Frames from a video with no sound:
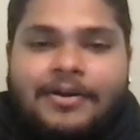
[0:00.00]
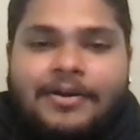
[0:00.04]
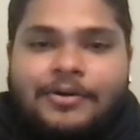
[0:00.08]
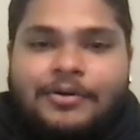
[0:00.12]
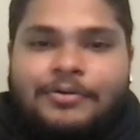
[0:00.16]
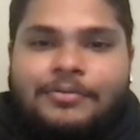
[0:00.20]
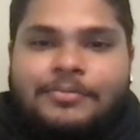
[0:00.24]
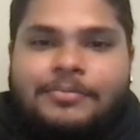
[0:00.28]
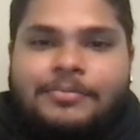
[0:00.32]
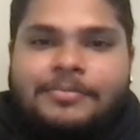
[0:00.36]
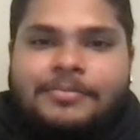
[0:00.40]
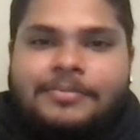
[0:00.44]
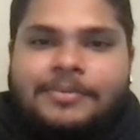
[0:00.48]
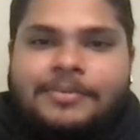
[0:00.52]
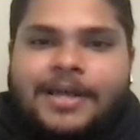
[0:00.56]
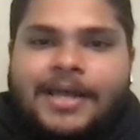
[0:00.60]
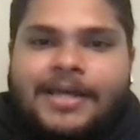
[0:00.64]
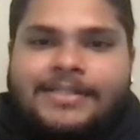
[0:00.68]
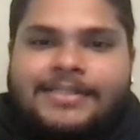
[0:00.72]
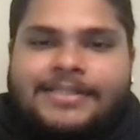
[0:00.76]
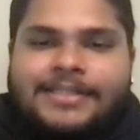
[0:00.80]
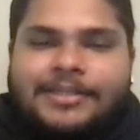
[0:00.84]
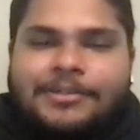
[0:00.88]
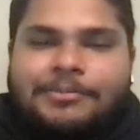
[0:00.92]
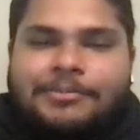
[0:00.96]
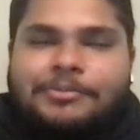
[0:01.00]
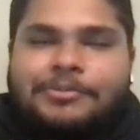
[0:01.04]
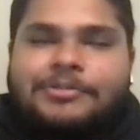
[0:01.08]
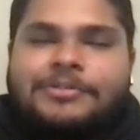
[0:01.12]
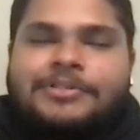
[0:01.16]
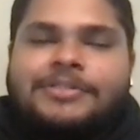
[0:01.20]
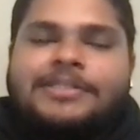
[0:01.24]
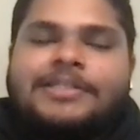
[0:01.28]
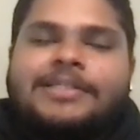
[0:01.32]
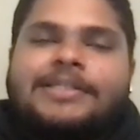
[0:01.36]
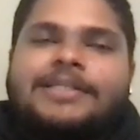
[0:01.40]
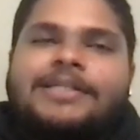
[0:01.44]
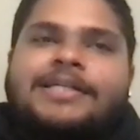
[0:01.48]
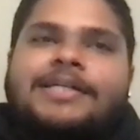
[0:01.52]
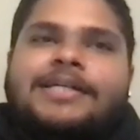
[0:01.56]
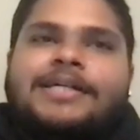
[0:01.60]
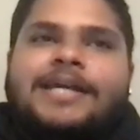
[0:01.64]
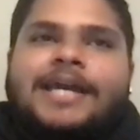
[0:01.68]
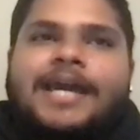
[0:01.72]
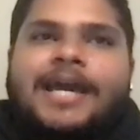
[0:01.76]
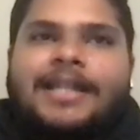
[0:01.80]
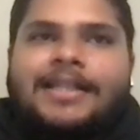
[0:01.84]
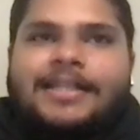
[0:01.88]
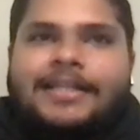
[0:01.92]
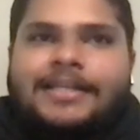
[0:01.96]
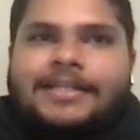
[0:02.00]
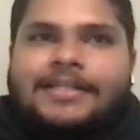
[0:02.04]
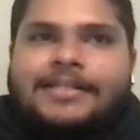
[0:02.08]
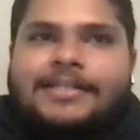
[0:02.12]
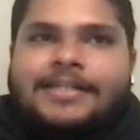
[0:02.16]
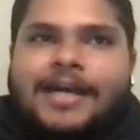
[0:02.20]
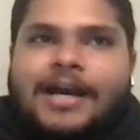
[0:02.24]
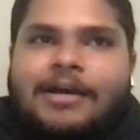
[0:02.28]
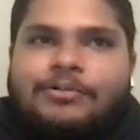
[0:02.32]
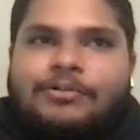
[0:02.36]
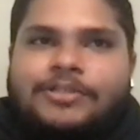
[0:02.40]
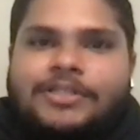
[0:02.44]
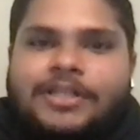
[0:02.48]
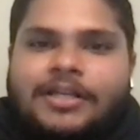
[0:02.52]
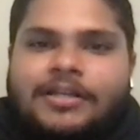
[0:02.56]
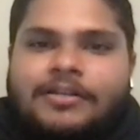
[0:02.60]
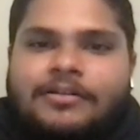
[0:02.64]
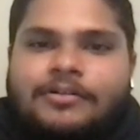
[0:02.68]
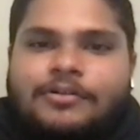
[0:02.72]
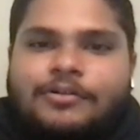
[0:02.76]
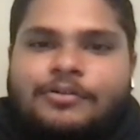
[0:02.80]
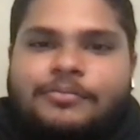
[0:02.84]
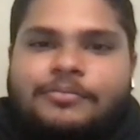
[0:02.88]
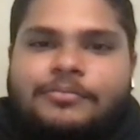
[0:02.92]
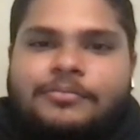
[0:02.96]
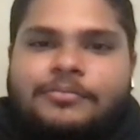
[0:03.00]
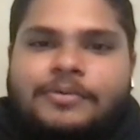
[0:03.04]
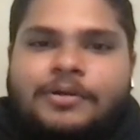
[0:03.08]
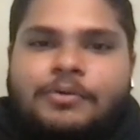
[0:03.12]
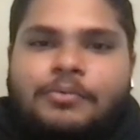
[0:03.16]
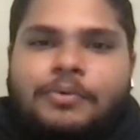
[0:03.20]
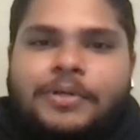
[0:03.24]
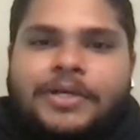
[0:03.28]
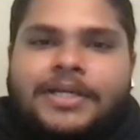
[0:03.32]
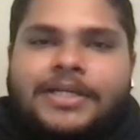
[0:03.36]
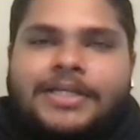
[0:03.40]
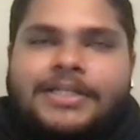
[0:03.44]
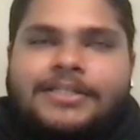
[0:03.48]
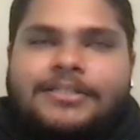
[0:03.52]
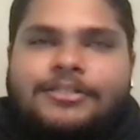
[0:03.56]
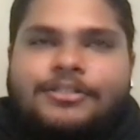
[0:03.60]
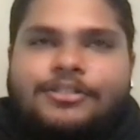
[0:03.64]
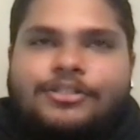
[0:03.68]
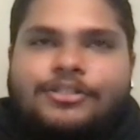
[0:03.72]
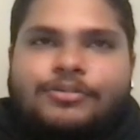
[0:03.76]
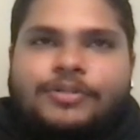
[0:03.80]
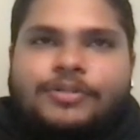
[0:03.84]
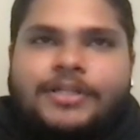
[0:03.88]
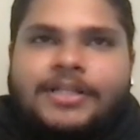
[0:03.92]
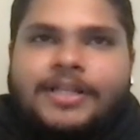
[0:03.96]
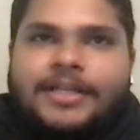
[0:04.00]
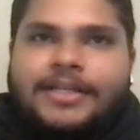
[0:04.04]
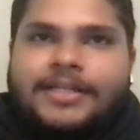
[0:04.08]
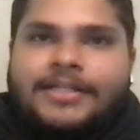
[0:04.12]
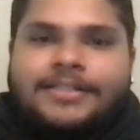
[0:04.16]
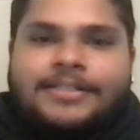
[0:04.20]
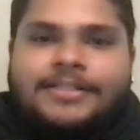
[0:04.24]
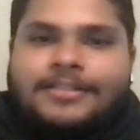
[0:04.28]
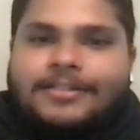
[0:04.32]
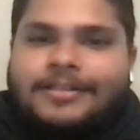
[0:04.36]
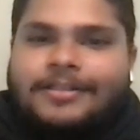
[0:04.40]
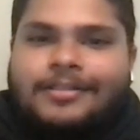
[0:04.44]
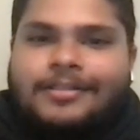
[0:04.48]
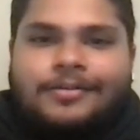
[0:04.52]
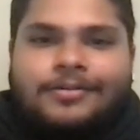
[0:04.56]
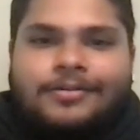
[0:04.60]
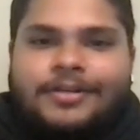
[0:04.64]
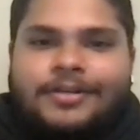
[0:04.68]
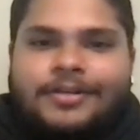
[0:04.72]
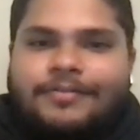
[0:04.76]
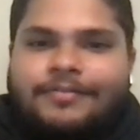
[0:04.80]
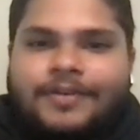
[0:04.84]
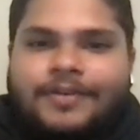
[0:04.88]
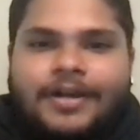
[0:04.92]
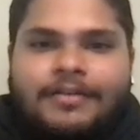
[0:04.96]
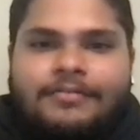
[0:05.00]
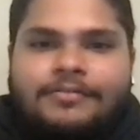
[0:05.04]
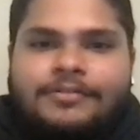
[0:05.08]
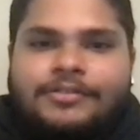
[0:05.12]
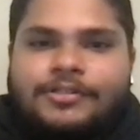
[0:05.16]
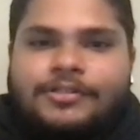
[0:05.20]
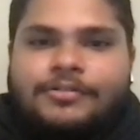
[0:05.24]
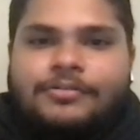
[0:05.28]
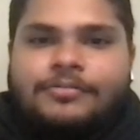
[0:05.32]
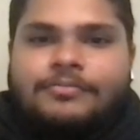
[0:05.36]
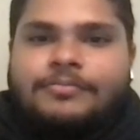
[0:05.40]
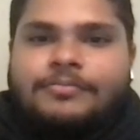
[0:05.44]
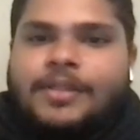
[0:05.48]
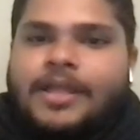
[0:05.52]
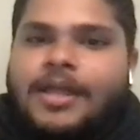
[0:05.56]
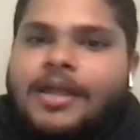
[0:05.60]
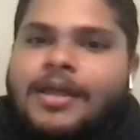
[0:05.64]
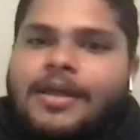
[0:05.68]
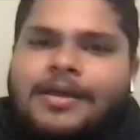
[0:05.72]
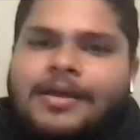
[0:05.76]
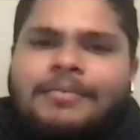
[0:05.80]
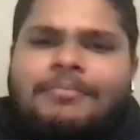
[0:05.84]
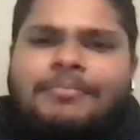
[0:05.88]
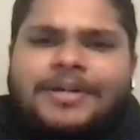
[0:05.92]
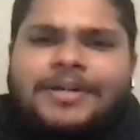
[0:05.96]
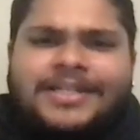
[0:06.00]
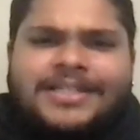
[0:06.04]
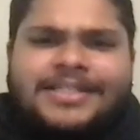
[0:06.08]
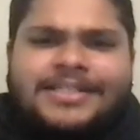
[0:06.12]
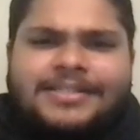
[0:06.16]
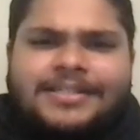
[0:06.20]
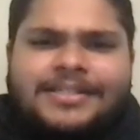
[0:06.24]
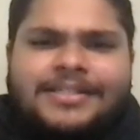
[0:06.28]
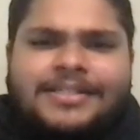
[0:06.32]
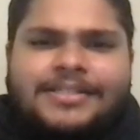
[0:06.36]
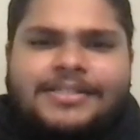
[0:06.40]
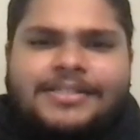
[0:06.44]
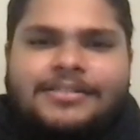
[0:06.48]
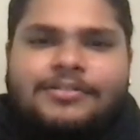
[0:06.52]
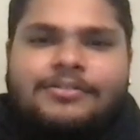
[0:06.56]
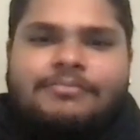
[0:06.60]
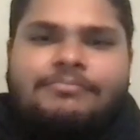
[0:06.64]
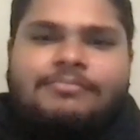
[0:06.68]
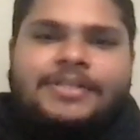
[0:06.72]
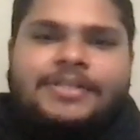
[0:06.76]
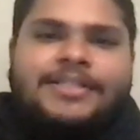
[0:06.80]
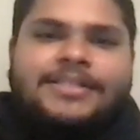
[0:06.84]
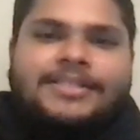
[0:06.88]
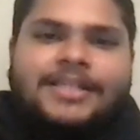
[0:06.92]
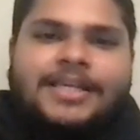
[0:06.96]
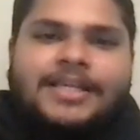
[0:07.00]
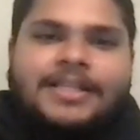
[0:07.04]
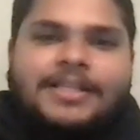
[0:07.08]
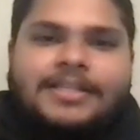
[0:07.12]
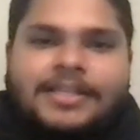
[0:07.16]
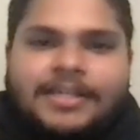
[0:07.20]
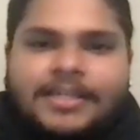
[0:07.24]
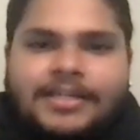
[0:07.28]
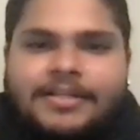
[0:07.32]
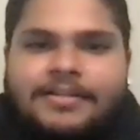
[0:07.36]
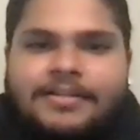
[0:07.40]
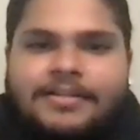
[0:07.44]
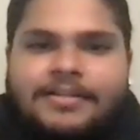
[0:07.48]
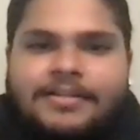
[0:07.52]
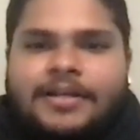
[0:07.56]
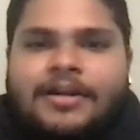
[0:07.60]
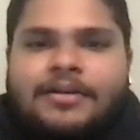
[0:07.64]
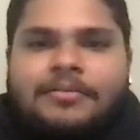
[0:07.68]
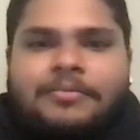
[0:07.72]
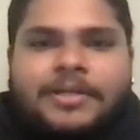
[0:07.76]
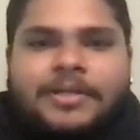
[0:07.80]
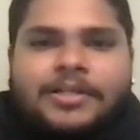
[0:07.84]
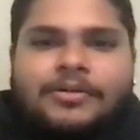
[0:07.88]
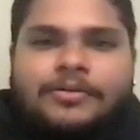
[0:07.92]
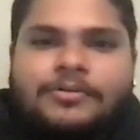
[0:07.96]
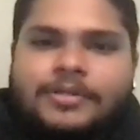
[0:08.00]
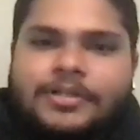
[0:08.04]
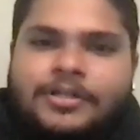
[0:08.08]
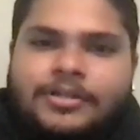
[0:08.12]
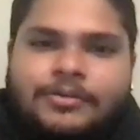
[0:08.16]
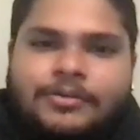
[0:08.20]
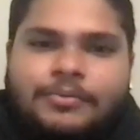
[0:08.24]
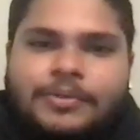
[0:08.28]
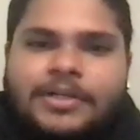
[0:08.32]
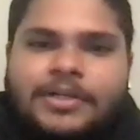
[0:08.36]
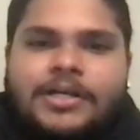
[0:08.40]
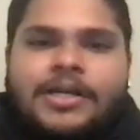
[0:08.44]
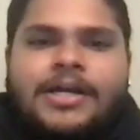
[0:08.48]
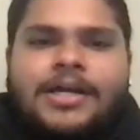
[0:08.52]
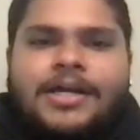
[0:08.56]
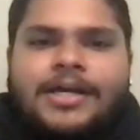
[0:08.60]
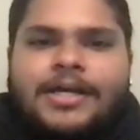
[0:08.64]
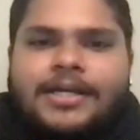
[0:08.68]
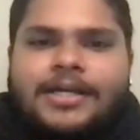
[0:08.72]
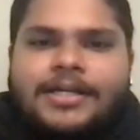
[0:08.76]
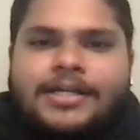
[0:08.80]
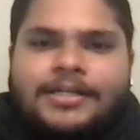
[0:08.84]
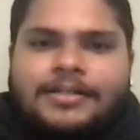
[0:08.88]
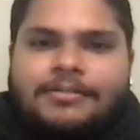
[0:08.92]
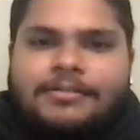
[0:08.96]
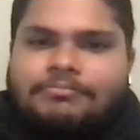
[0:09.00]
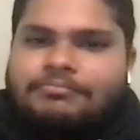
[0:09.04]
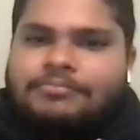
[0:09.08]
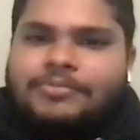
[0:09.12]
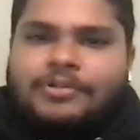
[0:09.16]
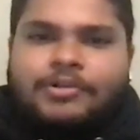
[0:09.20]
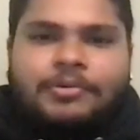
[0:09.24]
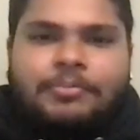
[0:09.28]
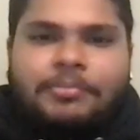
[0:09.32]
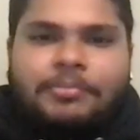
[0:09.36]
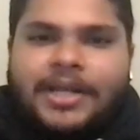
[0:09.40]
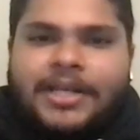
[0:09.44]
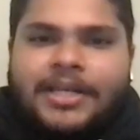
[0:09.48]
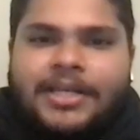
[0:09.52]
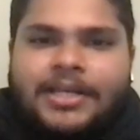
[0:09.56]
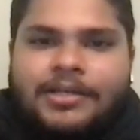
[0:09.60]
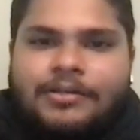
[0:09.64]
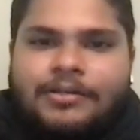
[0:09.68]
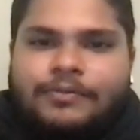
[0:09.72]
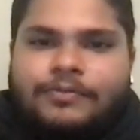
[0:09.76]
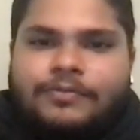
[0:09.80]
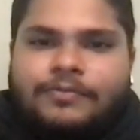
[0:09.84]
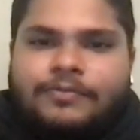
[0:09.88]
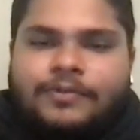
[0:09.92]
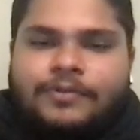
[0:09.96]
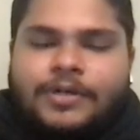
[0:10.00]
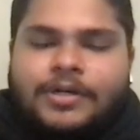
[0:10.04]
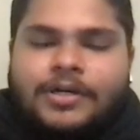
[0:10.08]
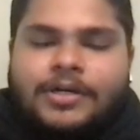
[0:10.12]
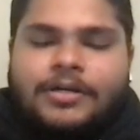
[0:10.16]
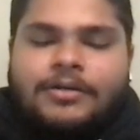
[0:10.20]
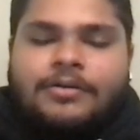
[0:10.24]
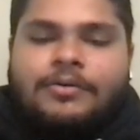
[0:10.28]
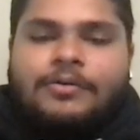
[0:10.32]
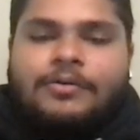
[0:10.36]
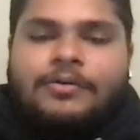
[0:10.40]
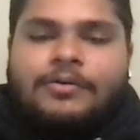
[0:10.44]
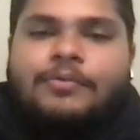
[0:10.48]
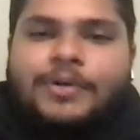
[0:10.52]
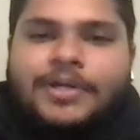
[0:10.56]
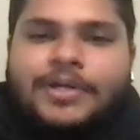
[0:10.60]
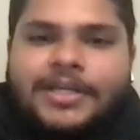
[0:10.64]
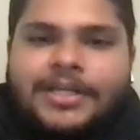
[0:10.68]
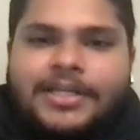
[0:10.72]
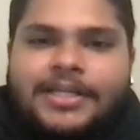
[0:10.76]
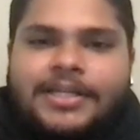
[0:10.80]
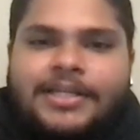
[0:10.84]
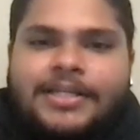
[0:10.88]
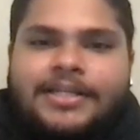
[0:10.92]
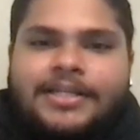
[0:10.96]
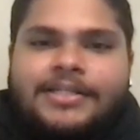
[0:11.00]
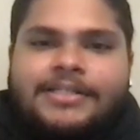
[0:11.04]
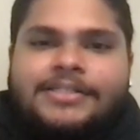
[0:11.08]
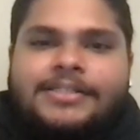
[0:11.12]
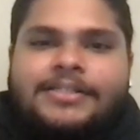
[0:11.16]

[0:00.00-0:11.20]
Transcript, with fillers: home at Staples, and then outside of home away he's shooting like 35. So, but he's he's he's killing it, Carmelo. You know, one, reminding of uh, what he did in